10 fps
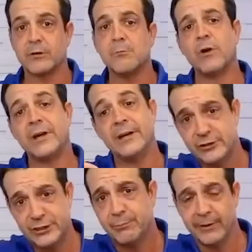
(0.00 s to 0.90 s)
The more
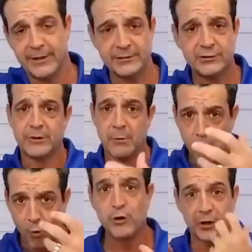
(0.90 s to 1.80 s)
energy you put into it, the
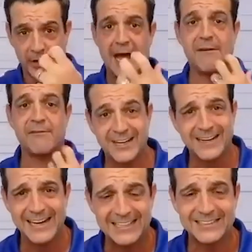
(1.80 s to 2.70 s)
more you're going to have a
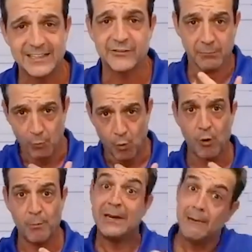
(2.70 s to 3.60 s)
connectedness, the
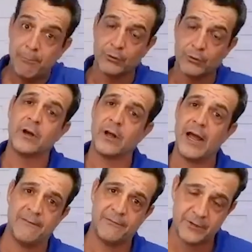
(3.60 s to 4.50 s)
more people you're going to
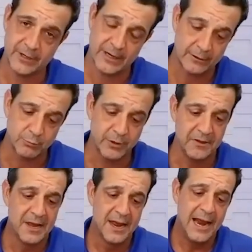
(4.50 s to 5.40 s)
have to connect with.
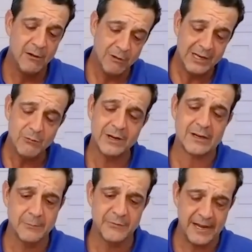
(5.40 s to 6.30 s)
And really, when it
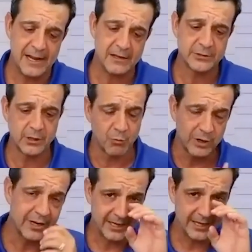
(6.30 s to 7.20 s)
comes down to it, and we're
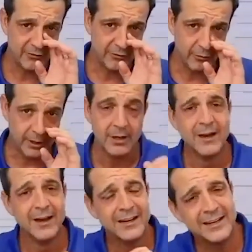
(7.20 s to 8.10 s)
going to get into it,
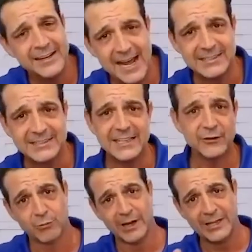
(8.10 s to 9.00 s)
connecting
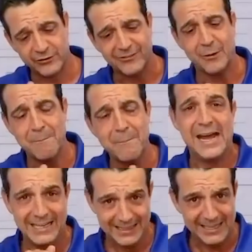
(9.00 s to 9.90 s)
is really just a
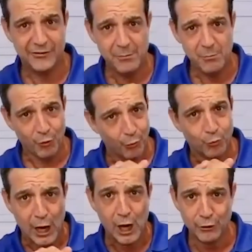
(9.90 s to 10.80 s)
mechanism or the
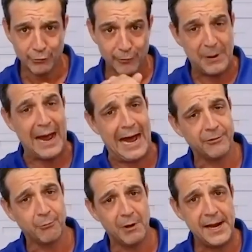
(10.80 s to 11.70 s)
road or the
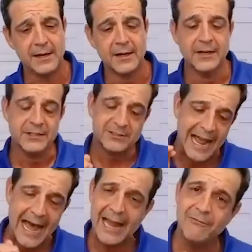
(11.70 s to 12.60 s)
pathway to
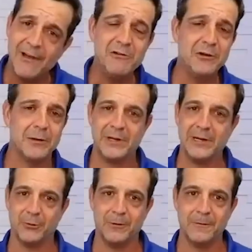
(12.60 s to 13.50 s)
adding value to people.